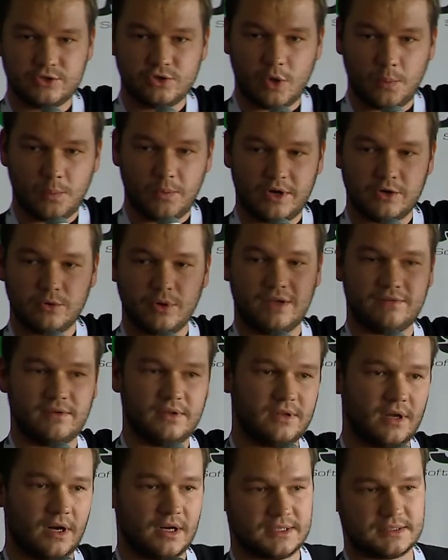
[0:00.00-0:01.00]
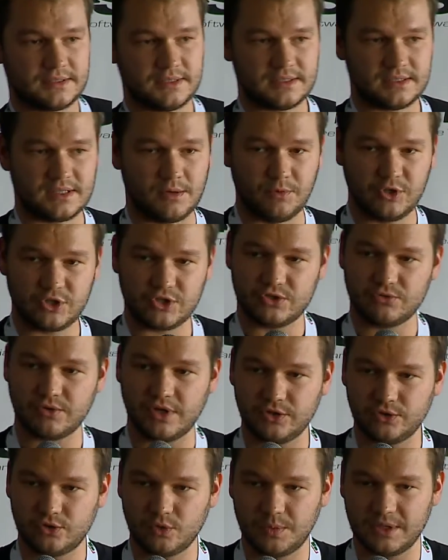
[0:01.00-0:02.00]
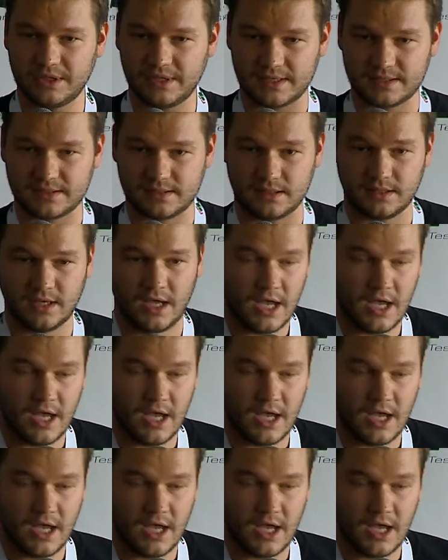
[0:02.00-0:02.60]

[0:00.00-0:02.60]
top where you have entire system which is ready to be tested.